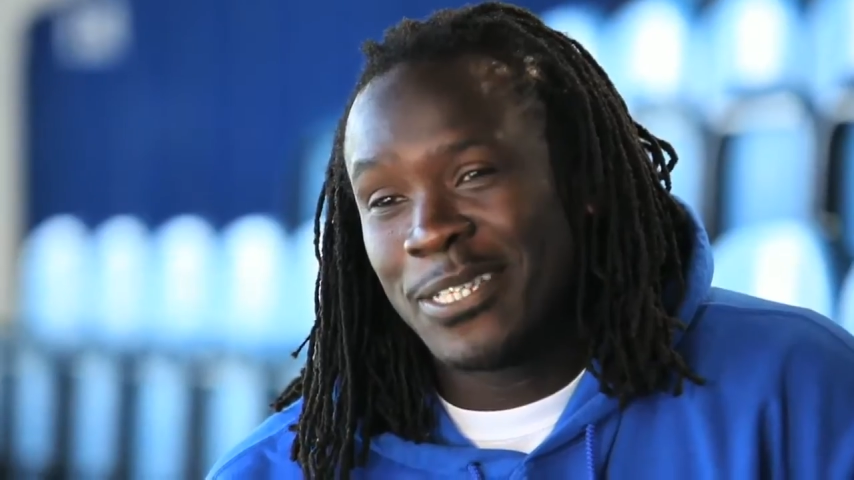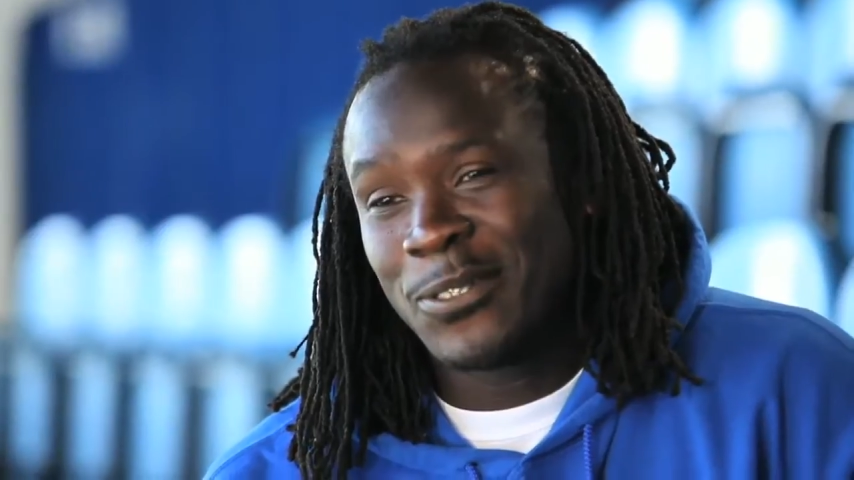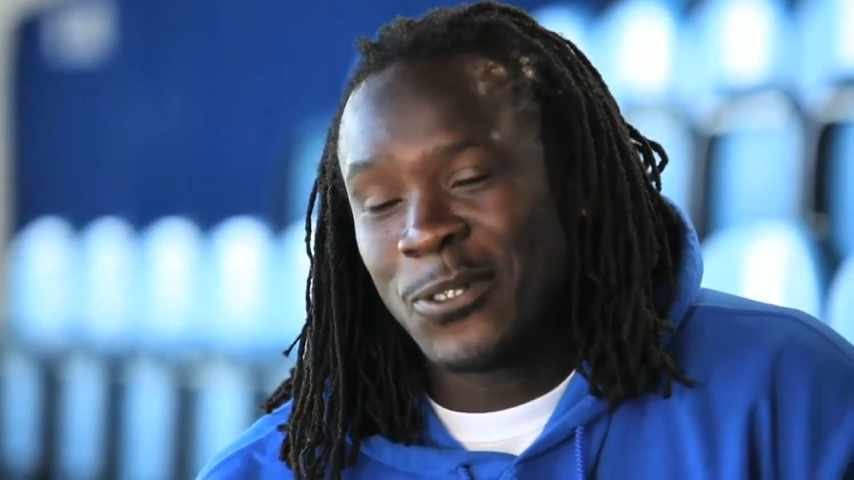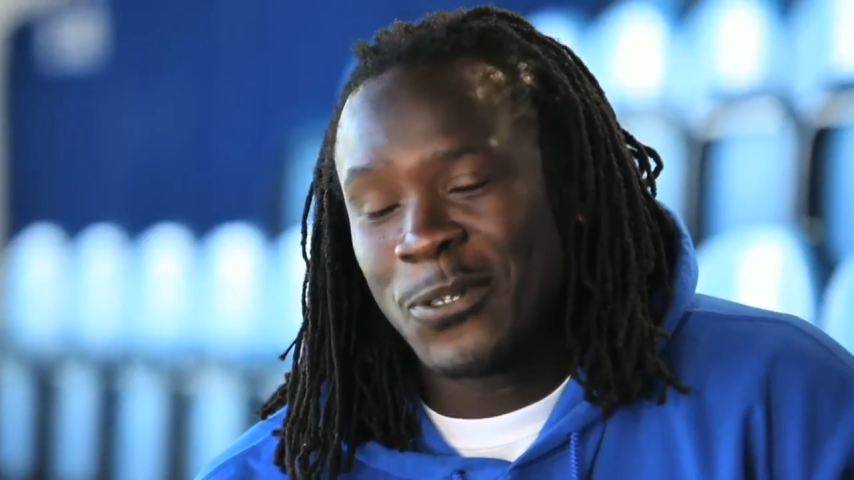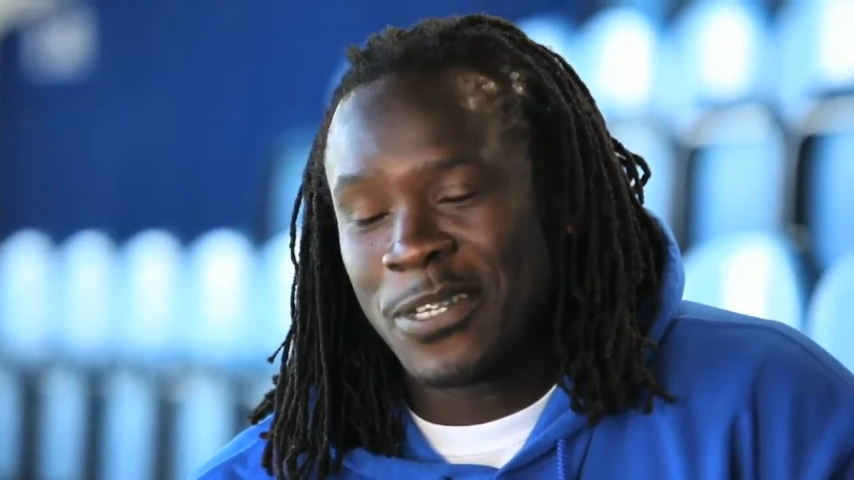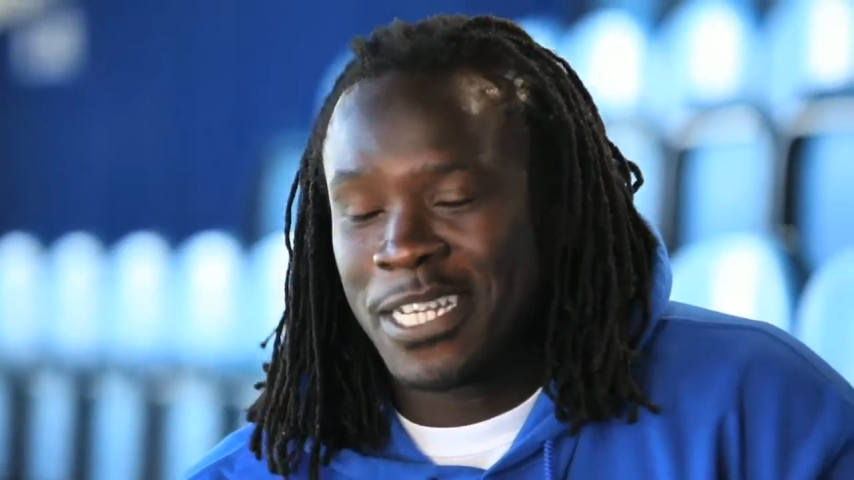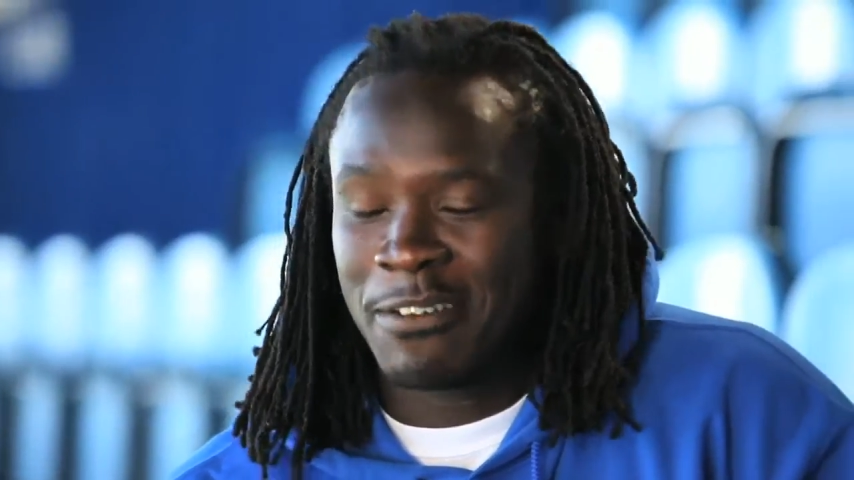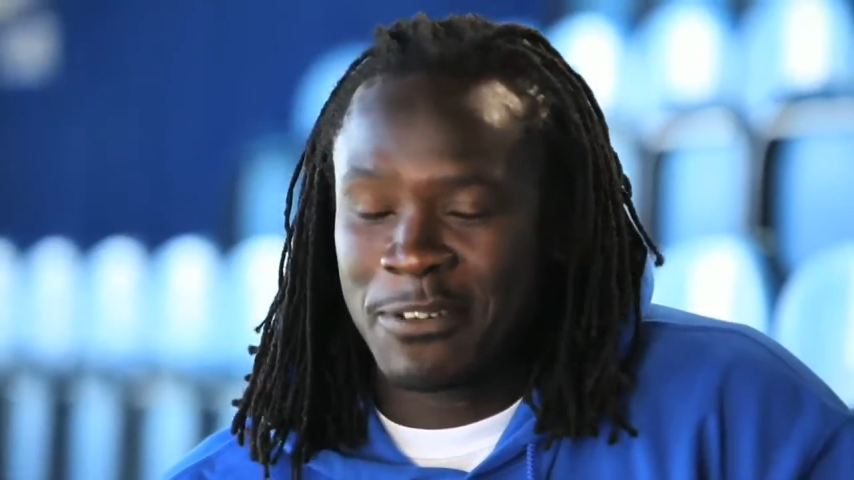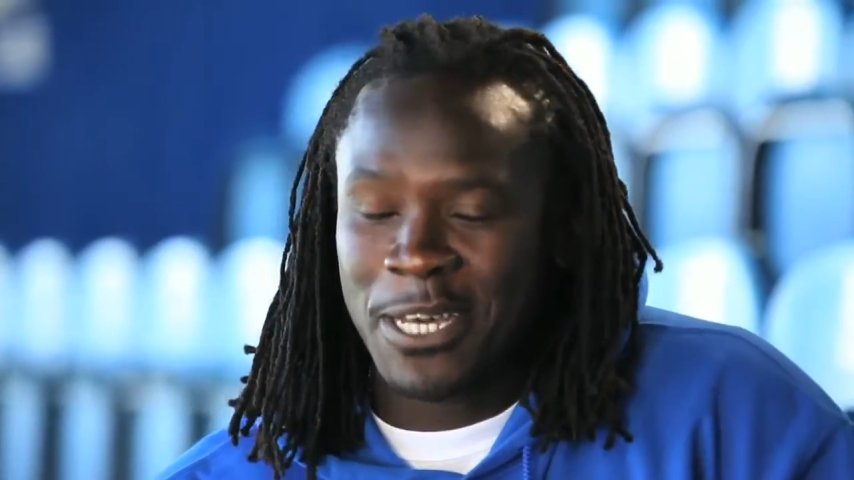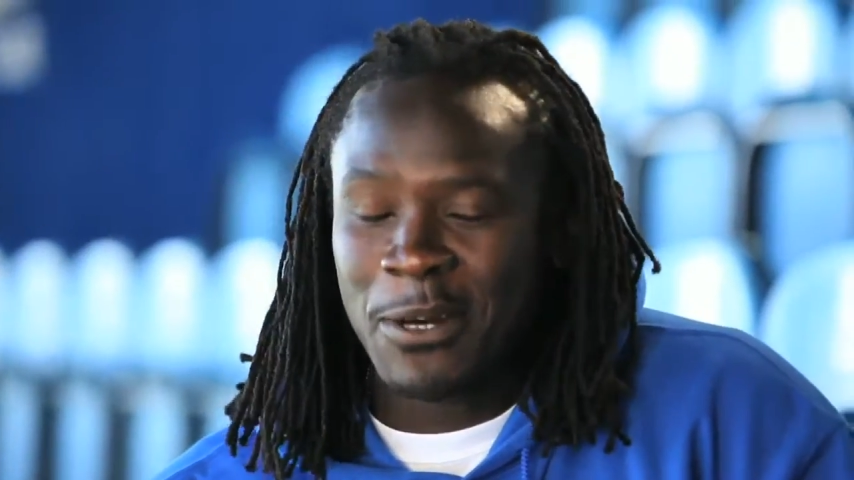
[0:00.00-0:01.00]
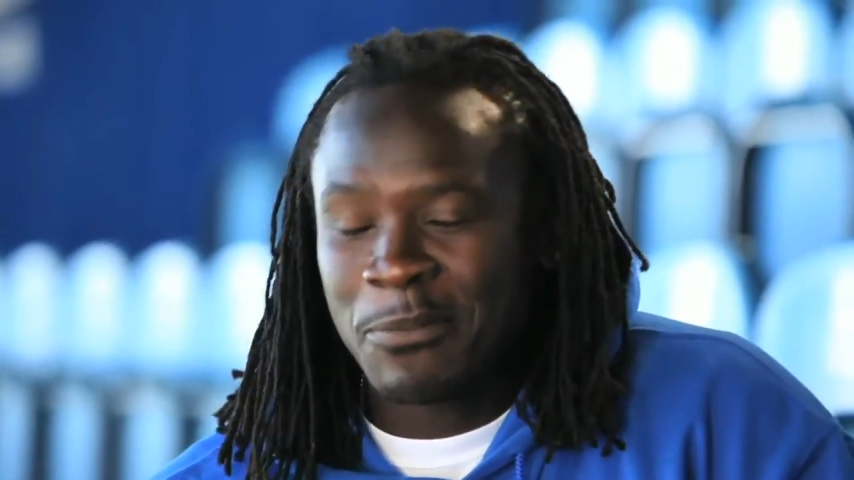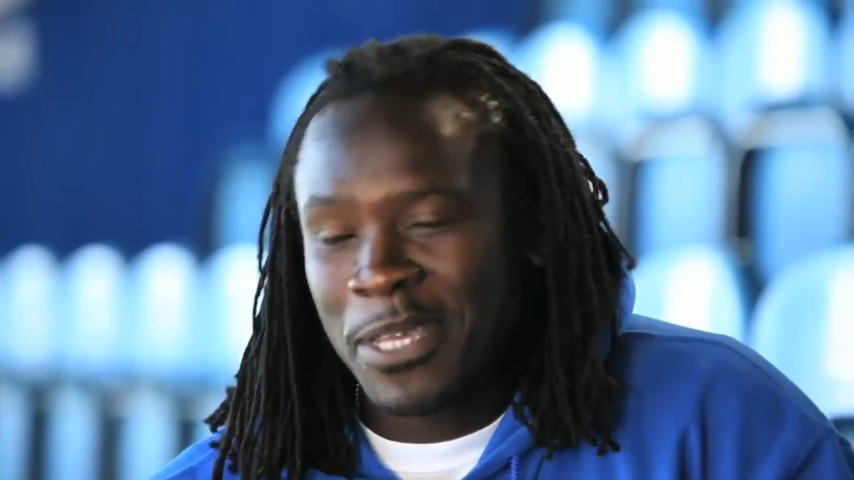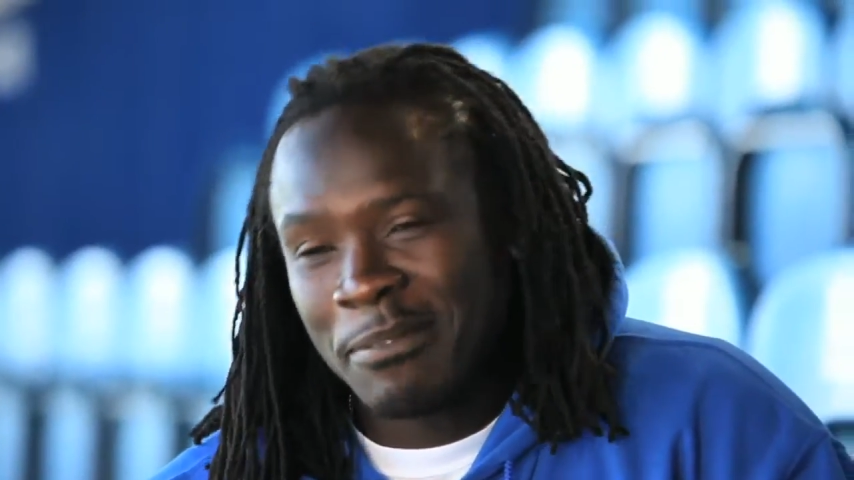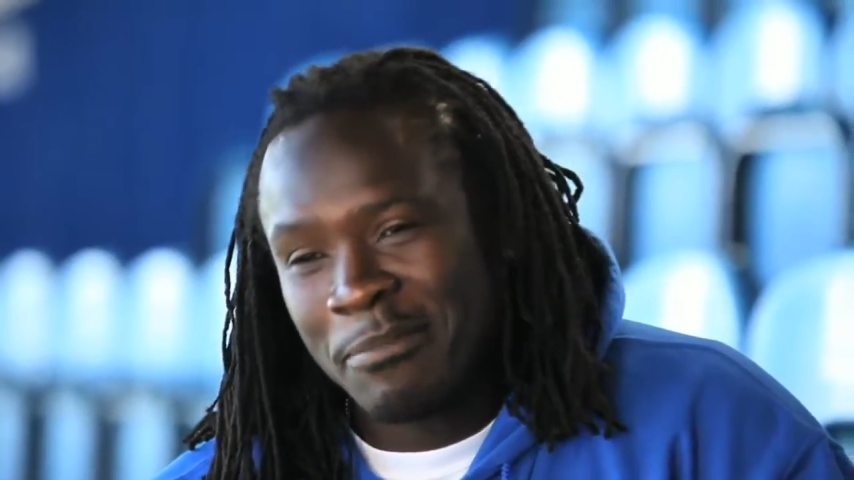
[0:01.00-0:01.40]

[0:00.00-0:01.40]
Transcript: door, and the other goal being